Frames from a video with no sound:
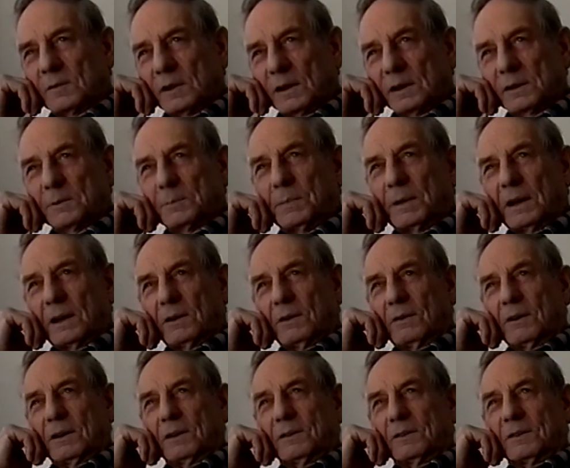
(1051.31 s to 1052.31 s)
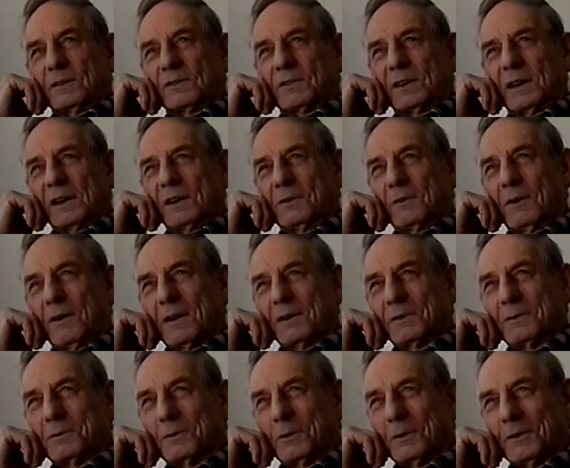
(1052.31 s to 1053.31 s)
get the piano out on the sidewalk
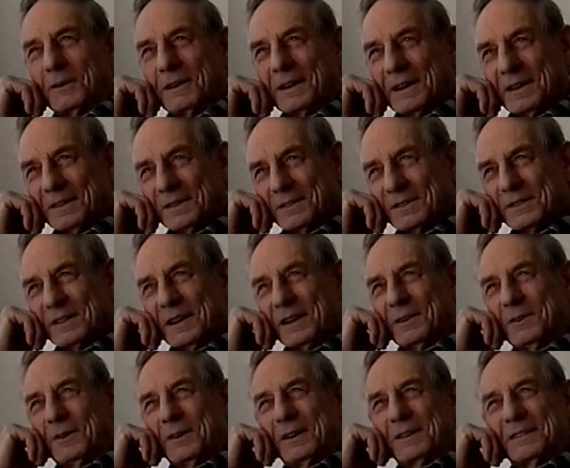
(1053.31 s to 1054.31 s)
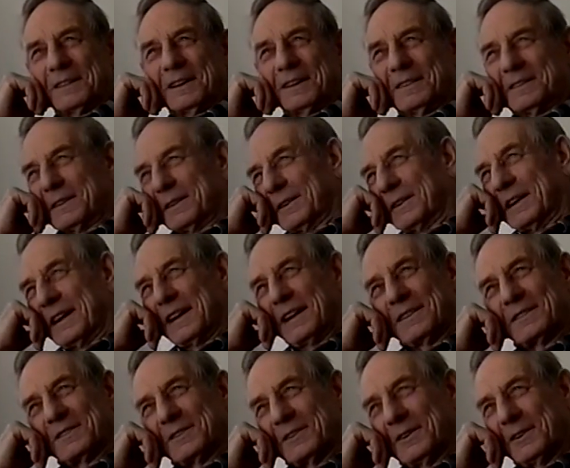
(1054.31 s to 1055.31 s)
and roll it down the sidewalk down to the
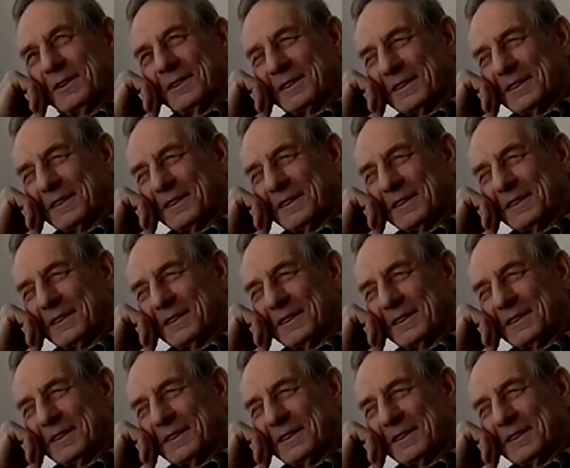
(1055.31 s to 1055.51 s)
dance hall,